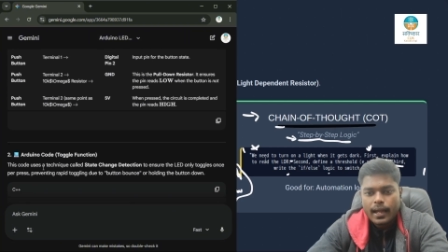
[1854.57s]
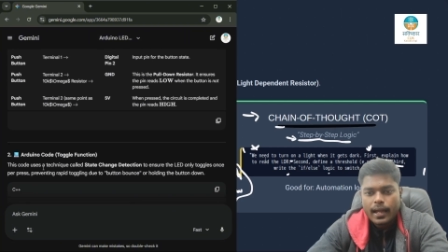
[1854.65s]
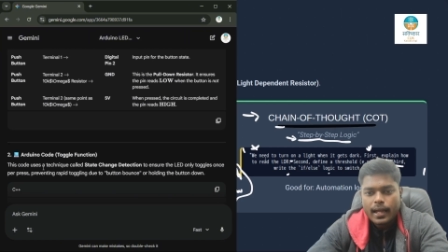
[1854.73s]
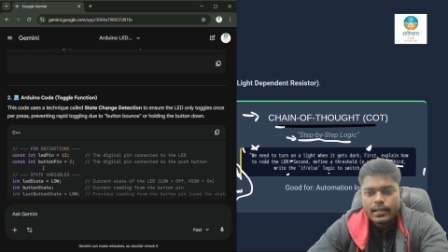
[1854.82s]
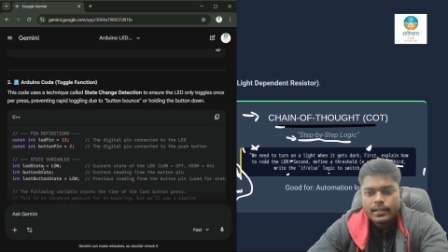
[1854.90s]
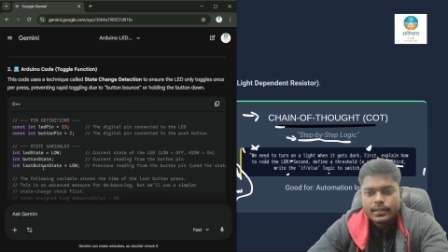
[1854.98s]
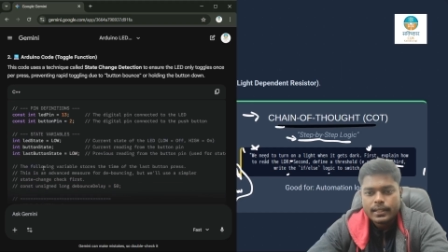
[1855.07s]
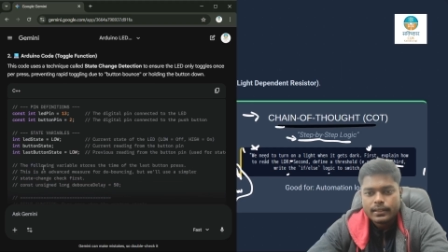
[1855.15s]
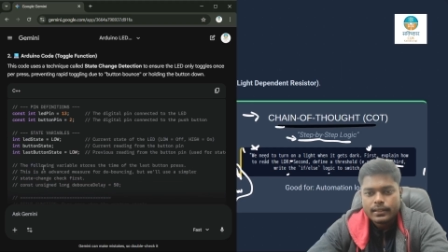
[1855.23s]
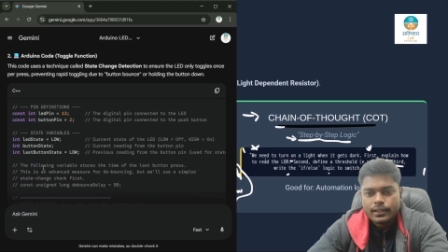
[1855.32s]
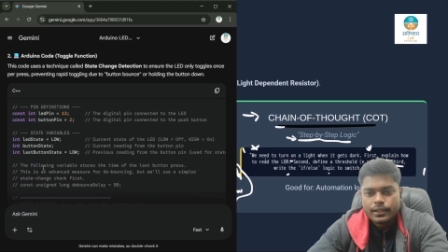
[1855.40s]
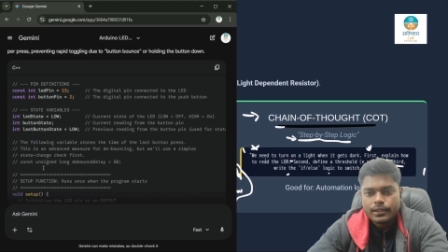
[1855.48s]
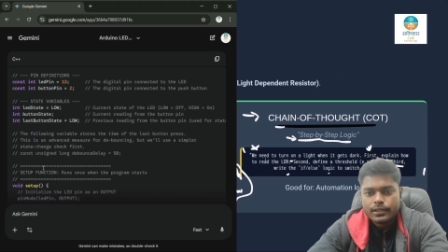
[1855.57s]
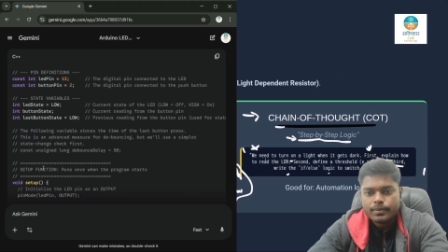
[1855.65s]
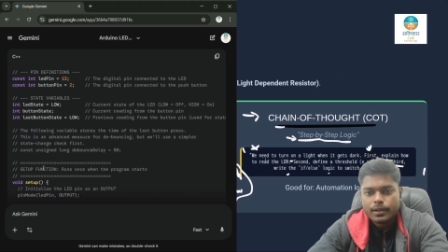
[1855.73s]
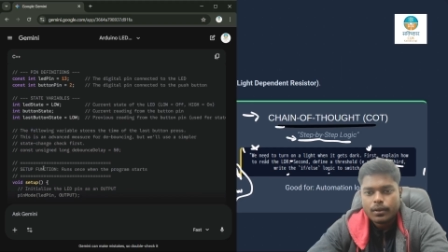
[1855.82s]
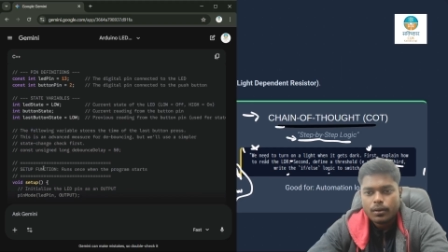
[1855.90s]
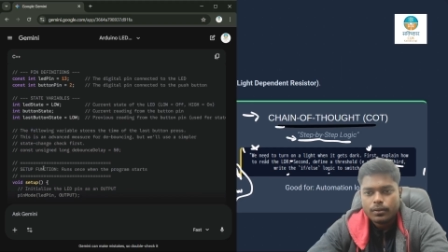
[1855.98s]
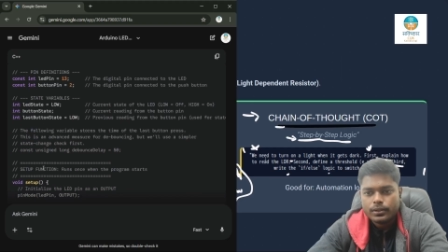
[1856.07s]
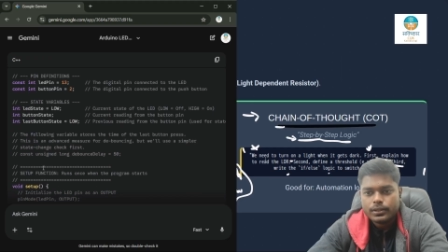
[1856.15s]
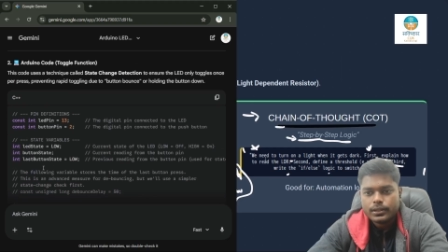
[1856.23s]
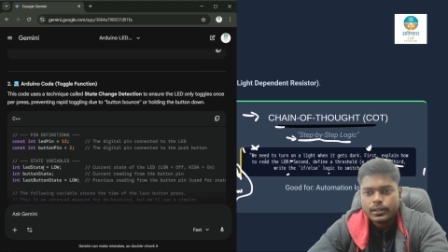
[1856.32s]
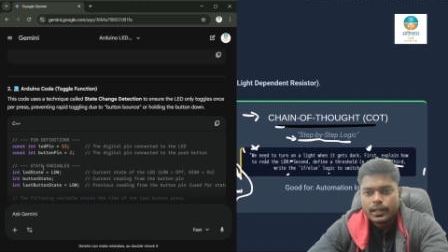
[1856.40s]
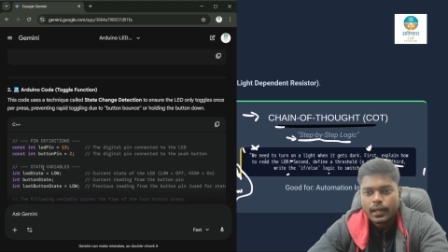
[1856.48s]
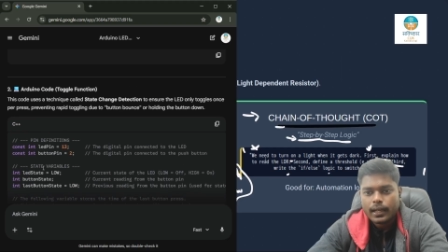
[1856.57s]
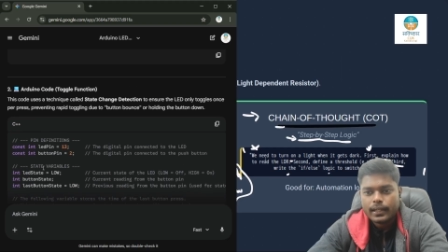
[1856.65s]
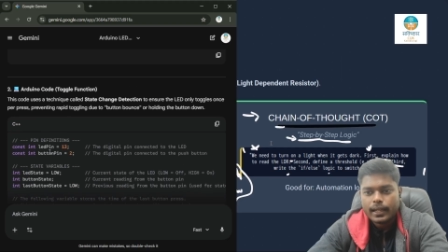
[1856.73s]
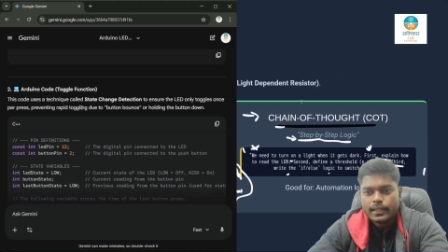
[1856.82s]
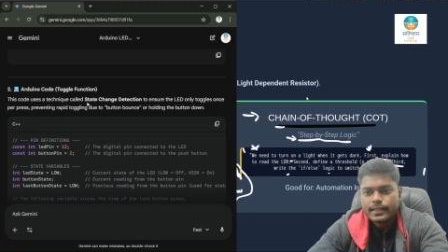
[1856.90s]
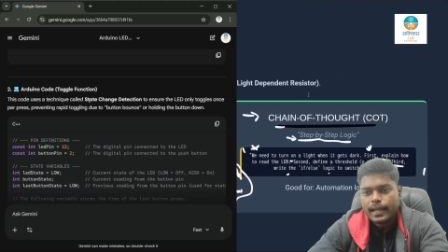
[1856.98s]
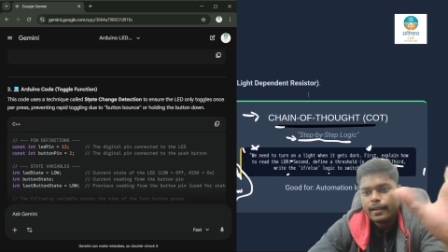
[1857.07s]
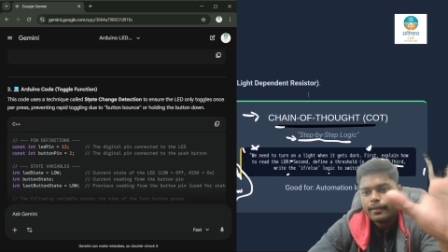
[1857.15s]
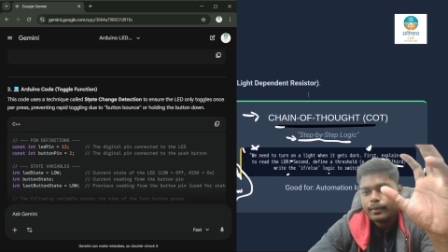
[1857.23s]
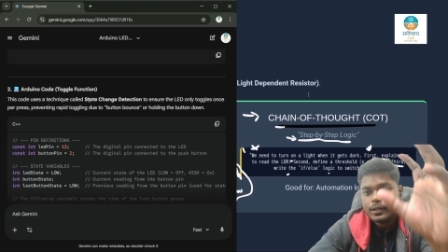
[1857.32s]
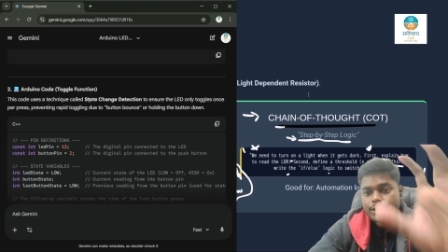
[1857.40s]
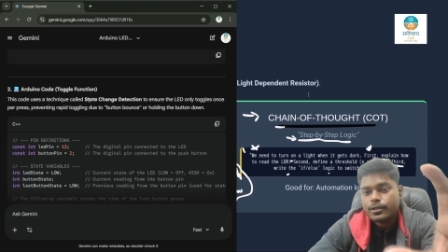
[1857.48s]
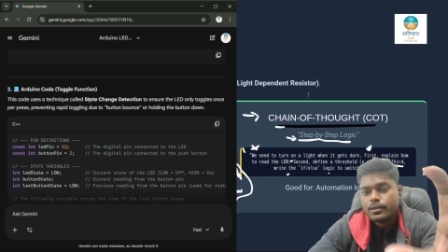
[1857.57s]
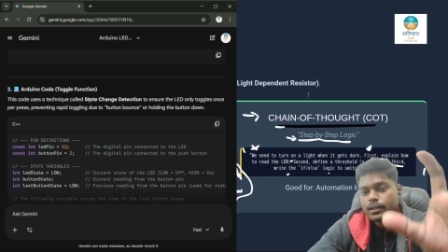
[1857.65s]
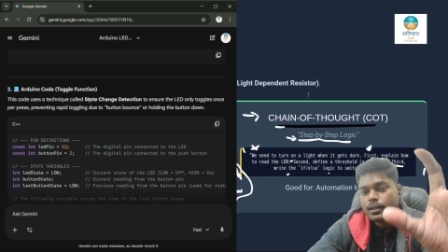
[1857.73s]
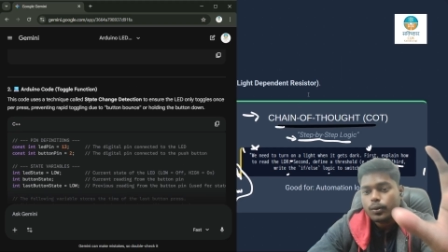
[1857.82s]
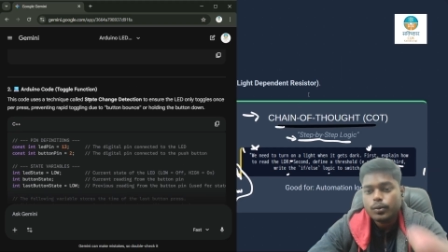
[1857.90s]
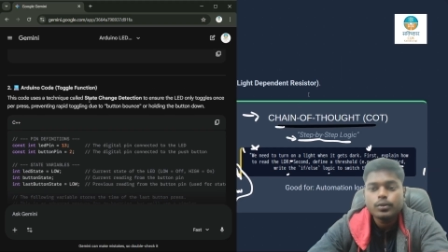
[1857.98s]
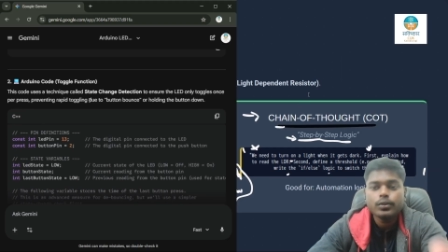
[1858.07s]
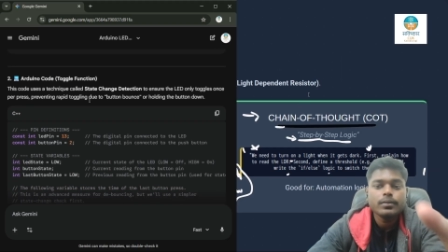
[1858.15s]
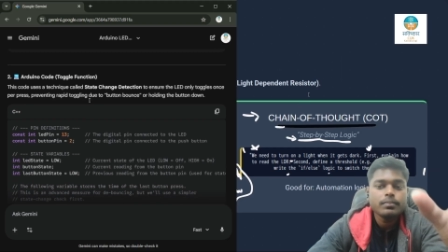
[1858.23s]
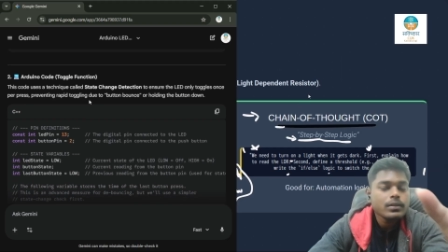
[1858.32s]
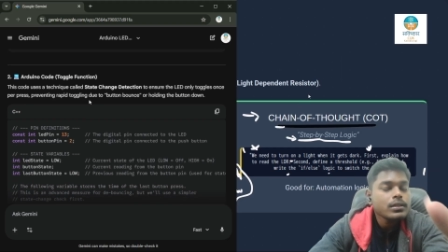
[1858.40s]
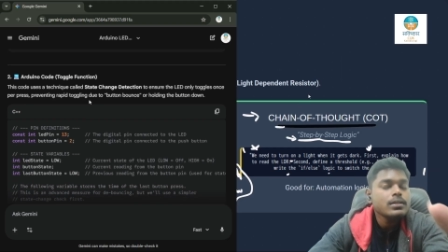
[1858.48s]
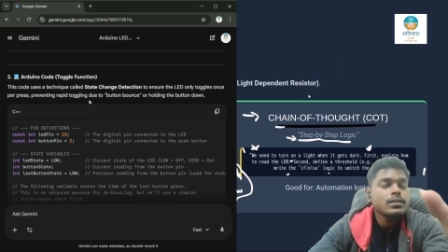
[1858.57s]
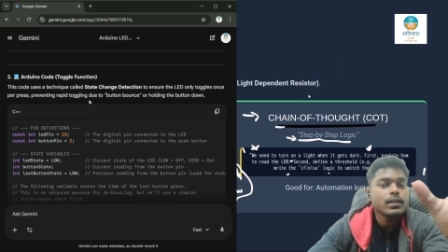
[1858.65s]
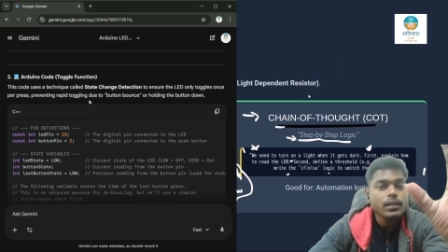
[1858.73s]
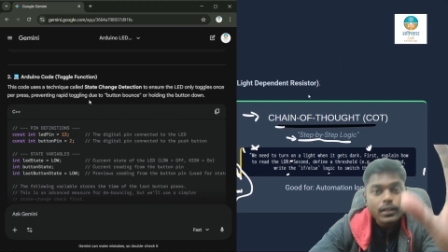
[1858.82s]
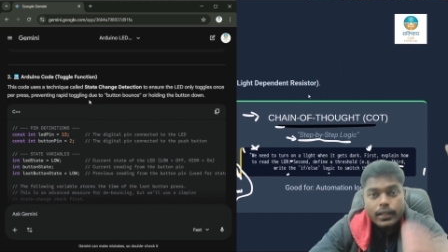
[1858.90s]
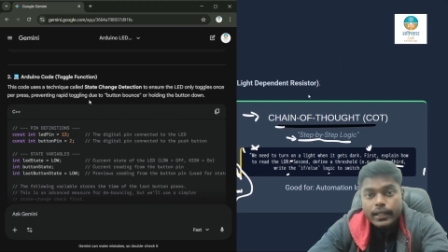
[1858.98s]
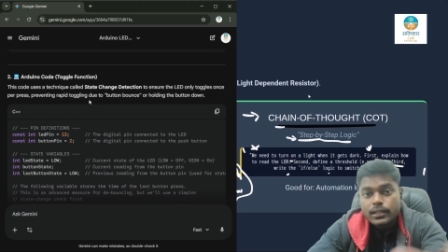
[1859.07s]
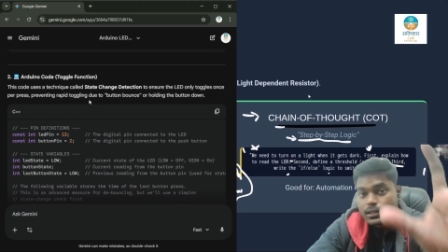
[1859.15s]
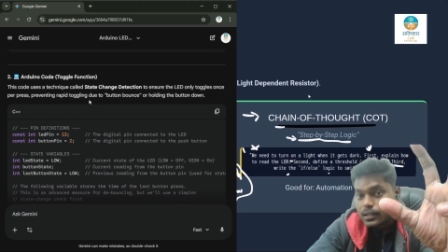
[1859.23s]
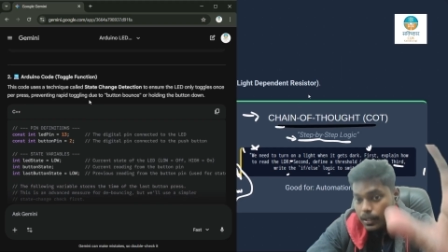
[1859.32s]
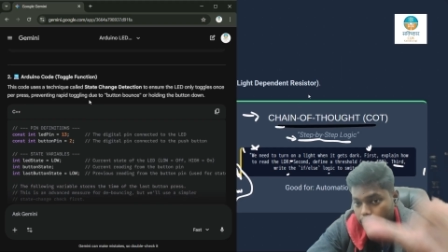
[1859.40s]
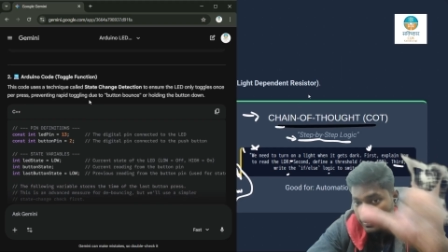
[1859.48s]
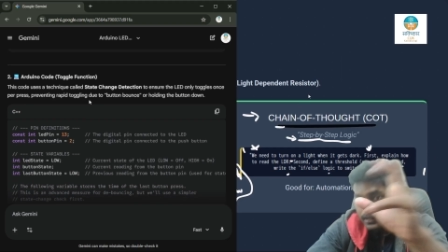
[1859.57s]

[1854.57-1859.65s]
and then here's my code. And as I have mentioned, the code must contain the